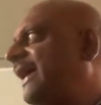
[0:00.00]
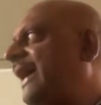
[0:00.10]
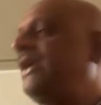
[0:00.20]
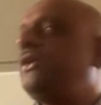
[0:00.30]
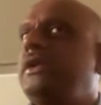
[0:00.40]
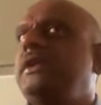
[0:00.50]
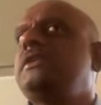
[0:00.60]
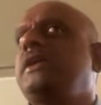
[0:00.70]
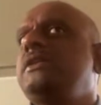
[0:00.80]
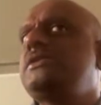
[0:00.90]

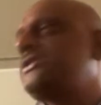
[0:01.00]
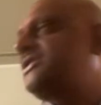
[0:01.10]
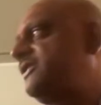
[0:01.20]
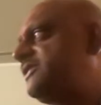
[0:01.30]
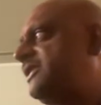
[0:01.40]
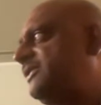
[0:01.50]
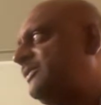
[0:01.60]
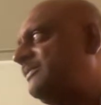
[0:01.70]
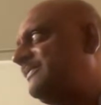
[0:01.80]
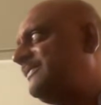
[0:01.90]
androgen insensitivity
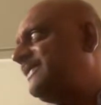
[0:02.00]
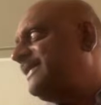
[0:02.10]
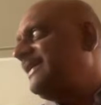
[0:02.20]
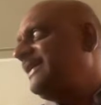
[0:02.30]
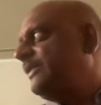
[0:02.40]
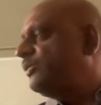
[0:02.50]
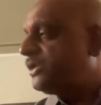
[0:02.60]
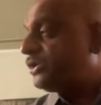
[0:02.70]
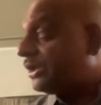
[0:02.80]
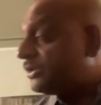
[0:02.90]
syndrome, which
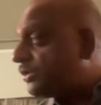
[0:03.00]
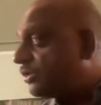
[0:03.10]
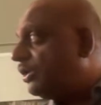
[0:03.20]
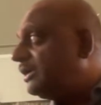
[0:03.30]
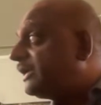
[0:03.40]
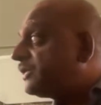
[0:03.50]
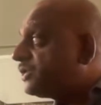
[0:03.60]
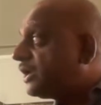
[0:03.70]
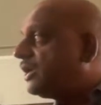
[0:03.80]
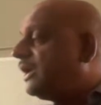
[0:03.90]
is also called
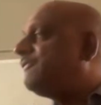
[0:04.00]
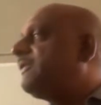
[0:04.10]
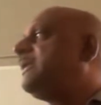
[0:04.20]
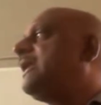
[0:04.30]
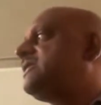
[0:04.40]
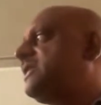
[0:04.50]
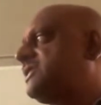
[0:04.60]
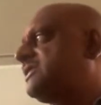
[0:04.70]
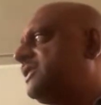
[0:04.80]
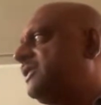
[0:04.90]
testicular
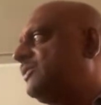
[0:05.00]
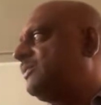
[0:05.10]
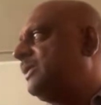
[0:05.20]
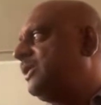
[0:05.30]
feminization syndrome.